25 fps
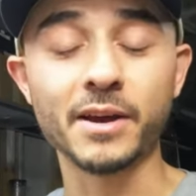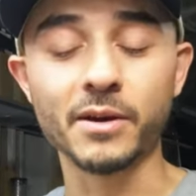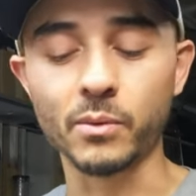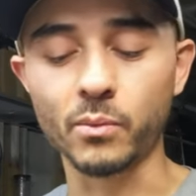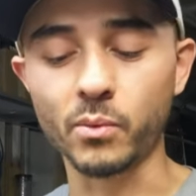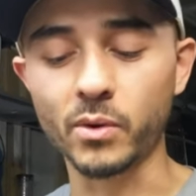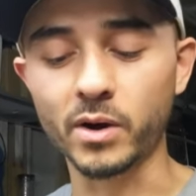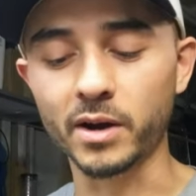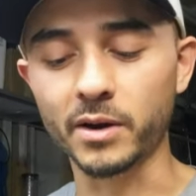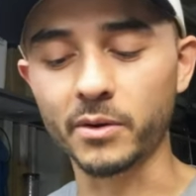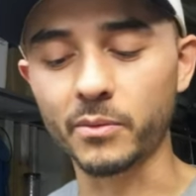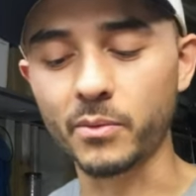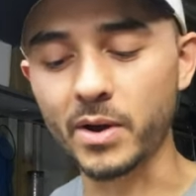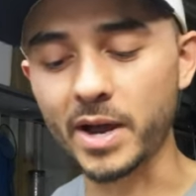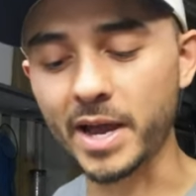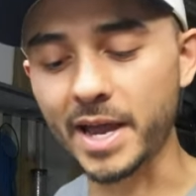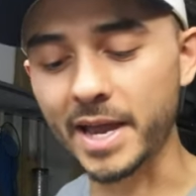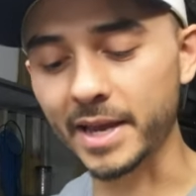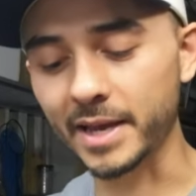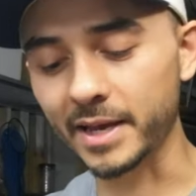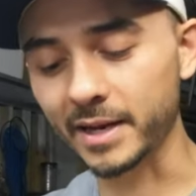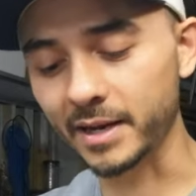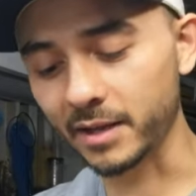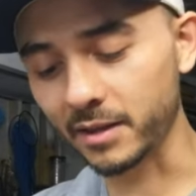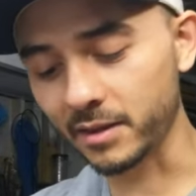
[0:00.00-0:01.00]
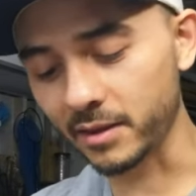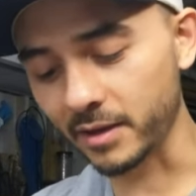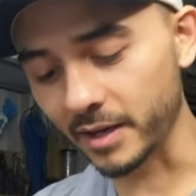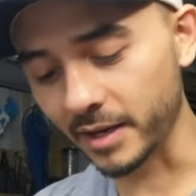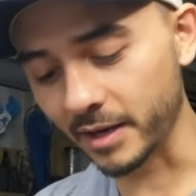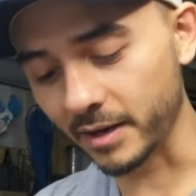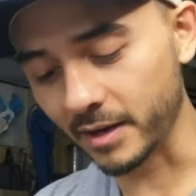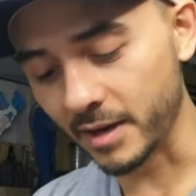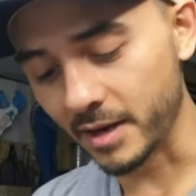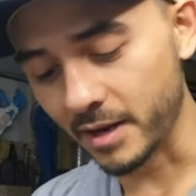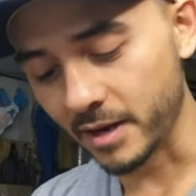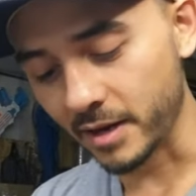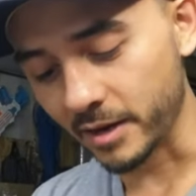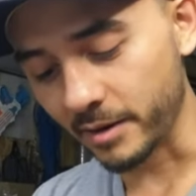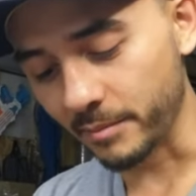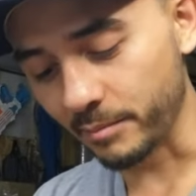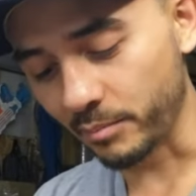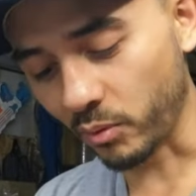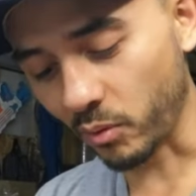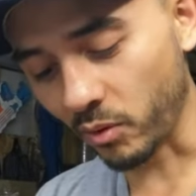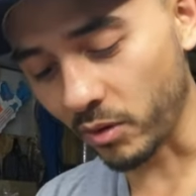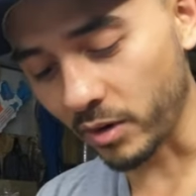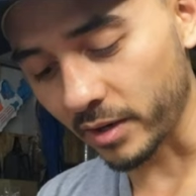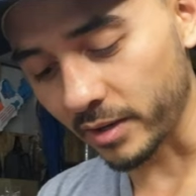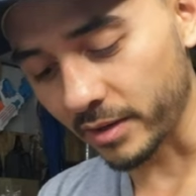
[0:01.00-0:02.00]
wear away anything
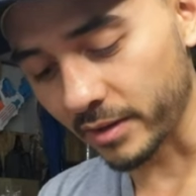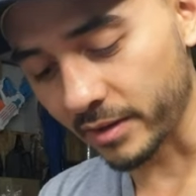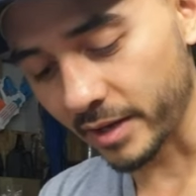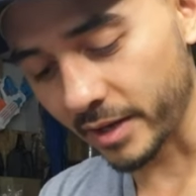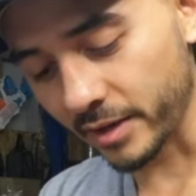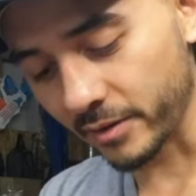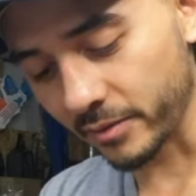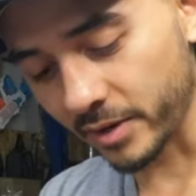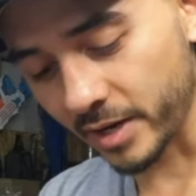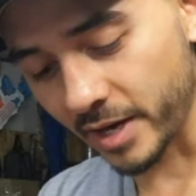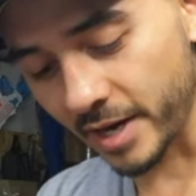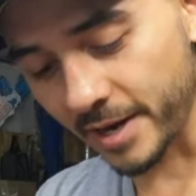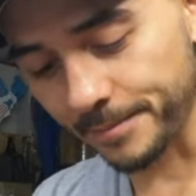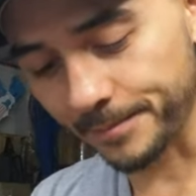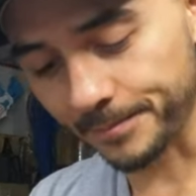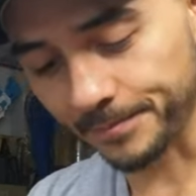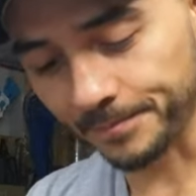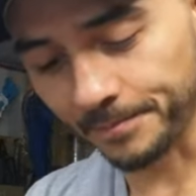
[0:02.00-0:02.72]
important there, okay?